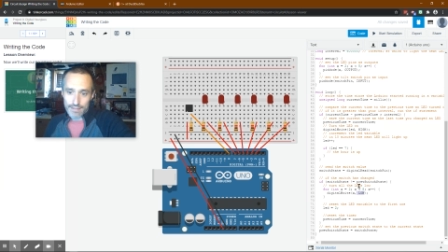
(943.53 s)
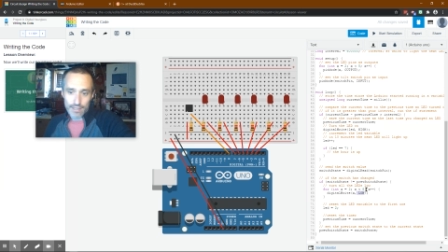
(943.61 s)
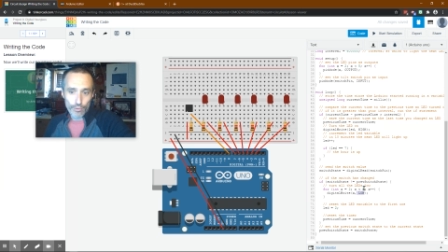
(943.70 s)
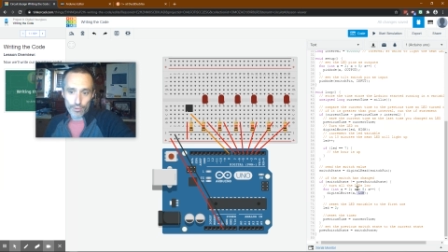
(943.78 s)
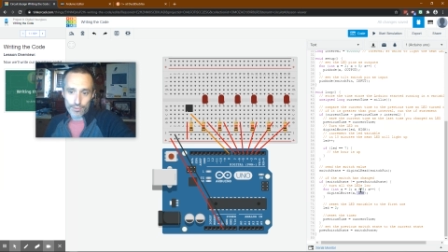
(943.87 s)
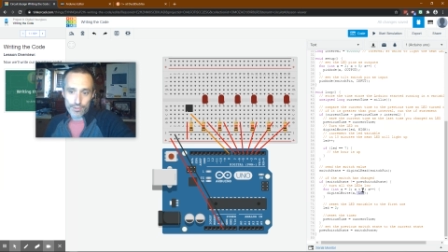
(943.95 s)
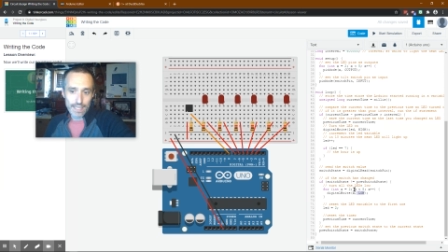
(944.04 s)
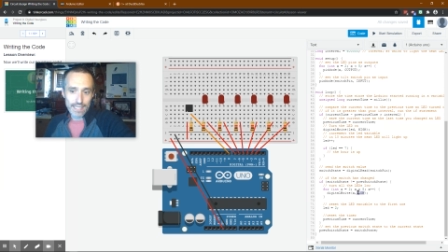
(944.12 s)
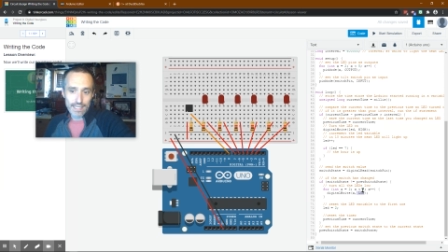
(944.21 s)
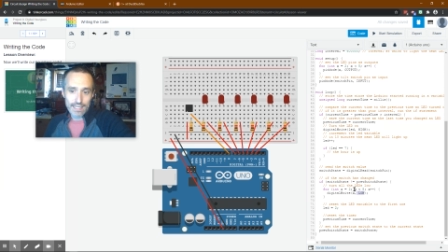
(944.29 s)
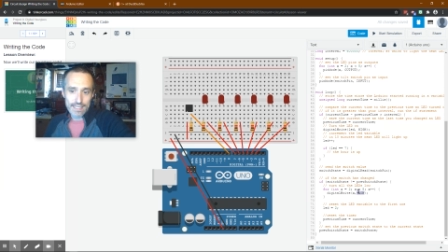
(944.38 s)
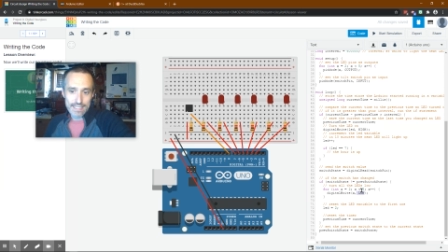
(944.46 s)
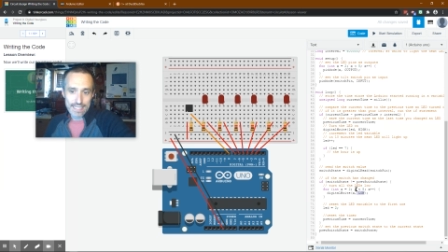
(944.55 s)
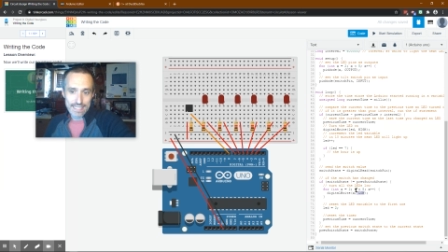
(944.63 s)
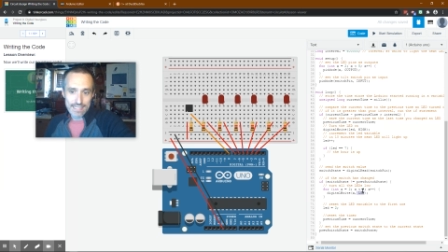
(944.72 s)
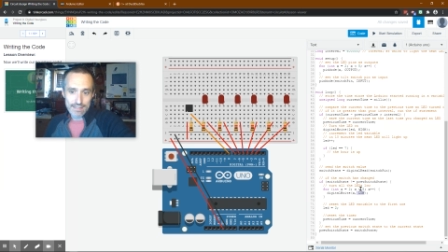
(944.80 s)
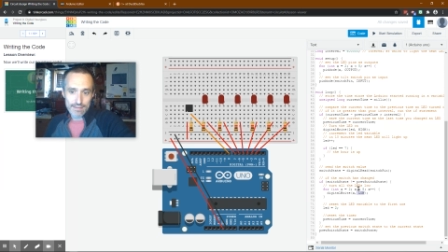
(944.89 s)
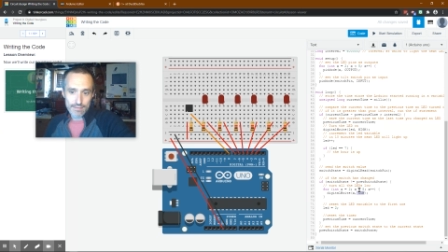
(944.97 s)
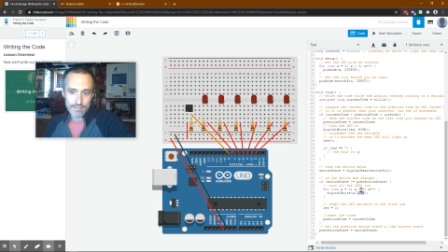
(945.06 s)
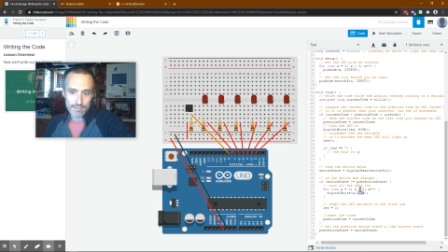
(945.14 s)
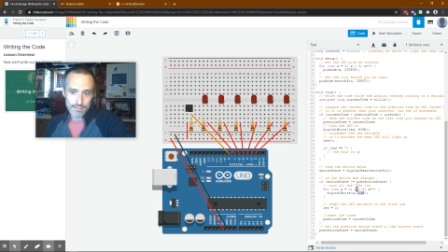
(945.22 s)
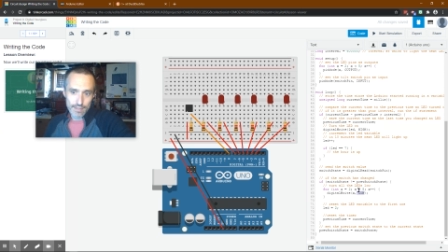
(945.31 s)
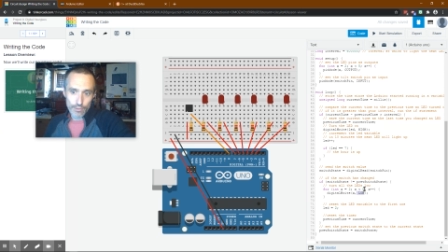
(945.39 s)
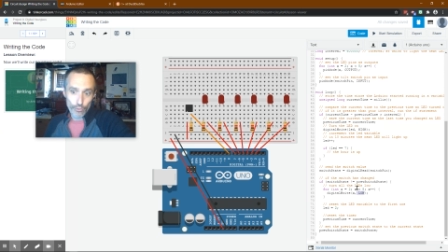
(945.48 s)
It won't do anything because it's
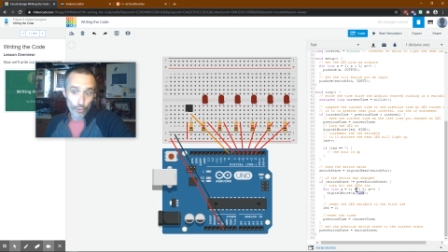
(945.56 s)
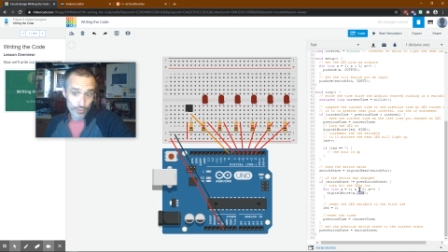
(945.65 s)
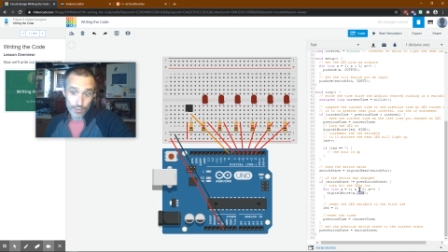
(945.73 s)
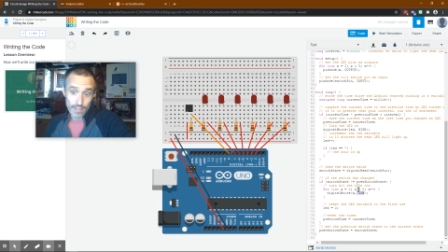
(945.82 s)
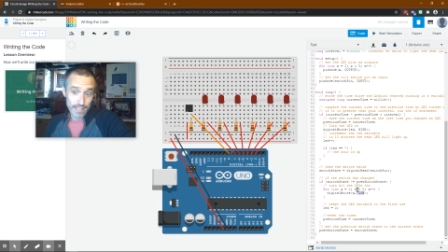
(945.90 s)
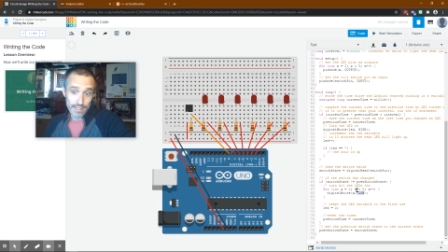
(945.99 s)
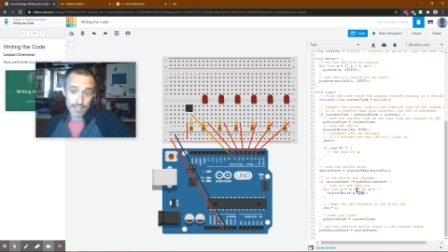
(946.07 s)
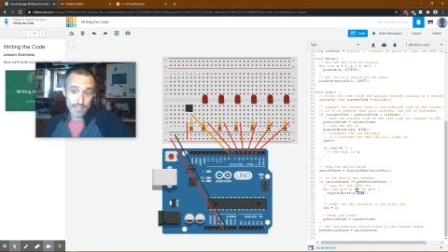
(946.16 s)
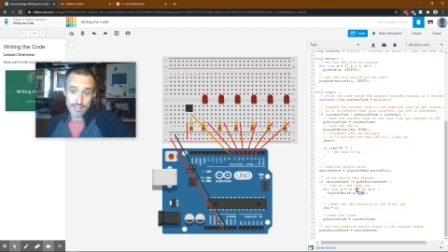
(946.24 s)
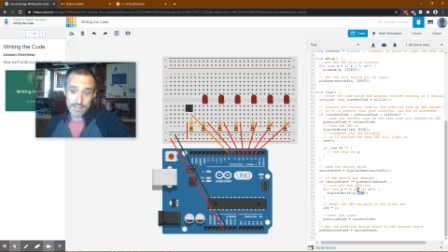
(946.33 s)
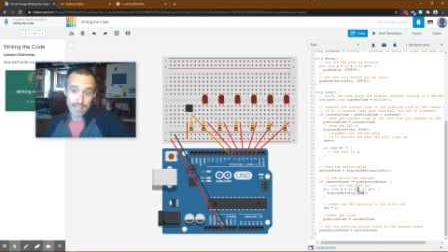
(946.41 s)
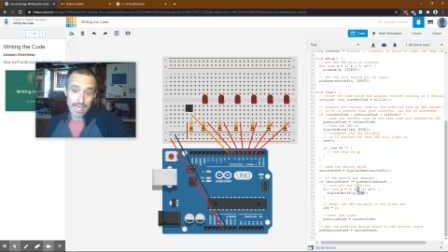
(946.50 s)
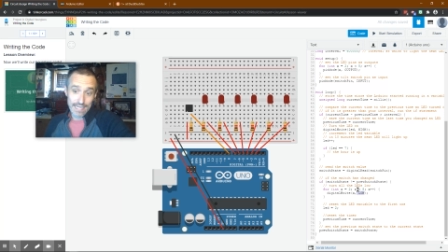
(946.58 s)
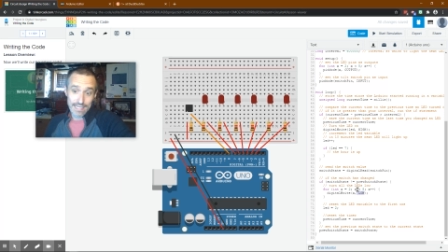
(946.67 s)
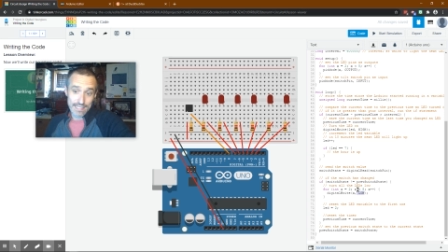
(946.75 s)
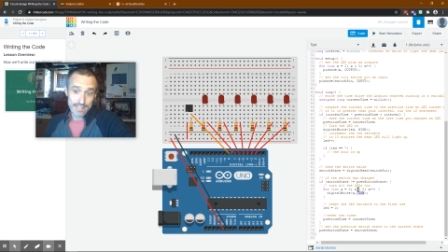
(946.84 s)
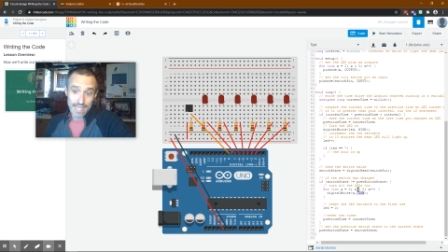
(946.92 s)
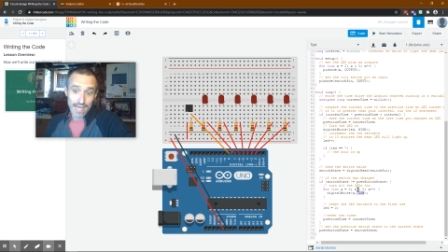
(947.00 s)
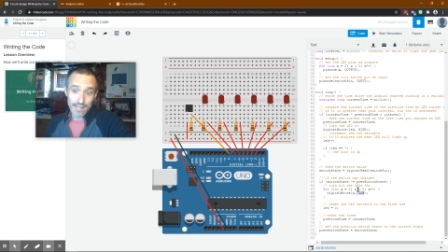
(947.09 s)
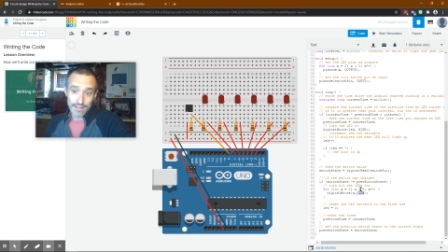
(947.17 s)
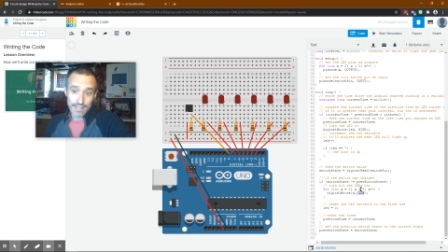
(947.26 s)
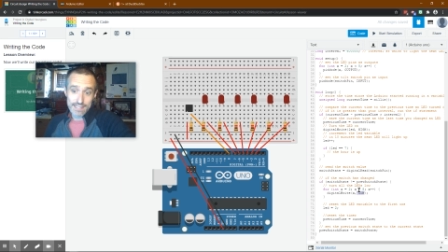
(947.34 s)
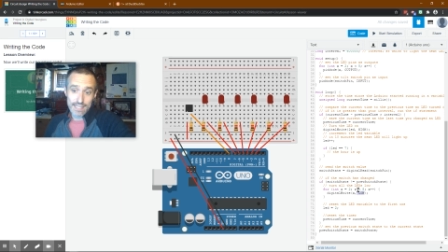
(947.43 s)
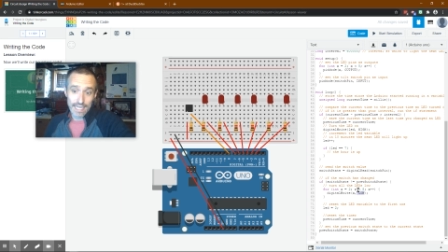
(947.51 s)
it won't do anything because eight is not
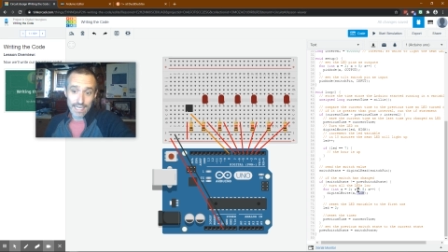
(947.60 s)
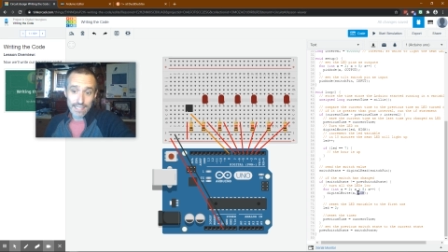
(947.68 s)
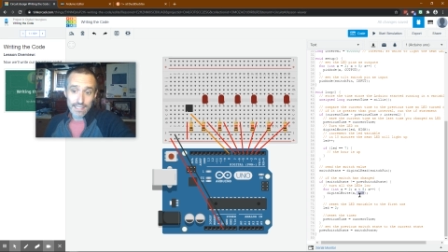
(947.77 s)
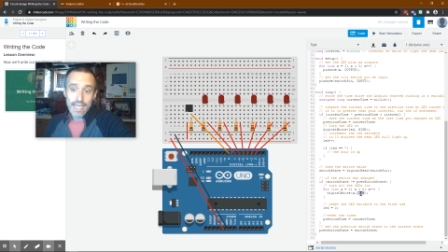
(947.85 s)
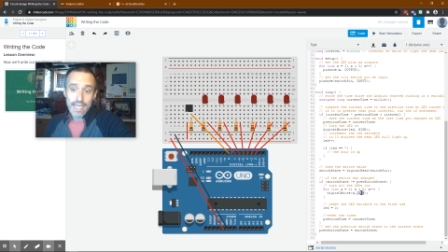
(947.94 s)
less than eight.